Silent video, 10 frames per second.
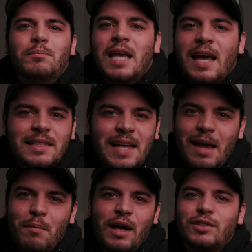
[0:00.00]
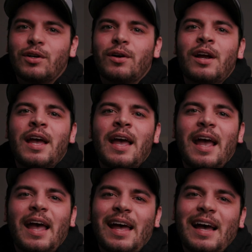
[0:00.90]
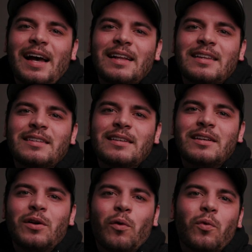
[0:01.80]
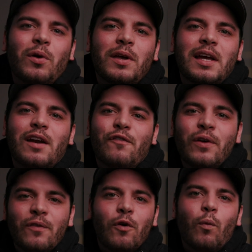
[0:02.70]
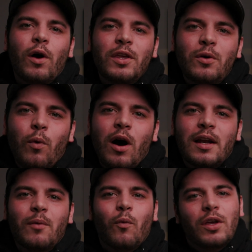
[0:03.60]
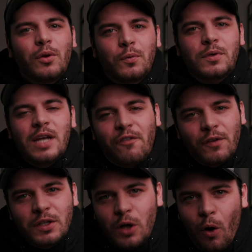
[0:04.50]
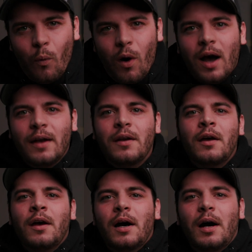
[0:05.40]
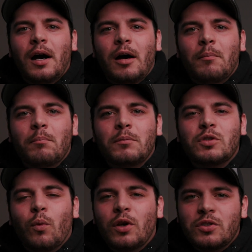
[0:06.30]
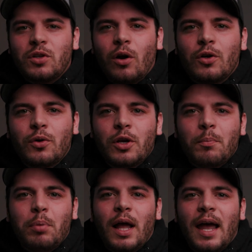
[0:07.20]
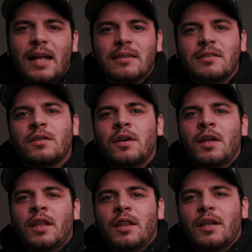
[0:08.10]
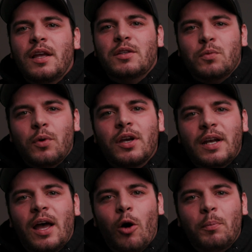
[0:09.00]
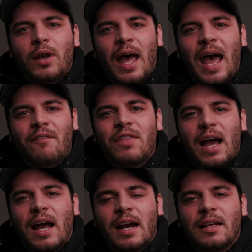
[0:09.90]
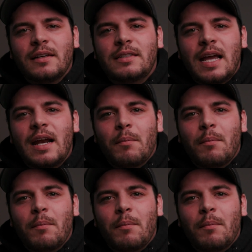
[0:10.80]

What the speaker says: take a tape measure, and really get a feel for what you want and what you definitely don't want. So when you start doing your plans, it's really gonna help you to have that kind of data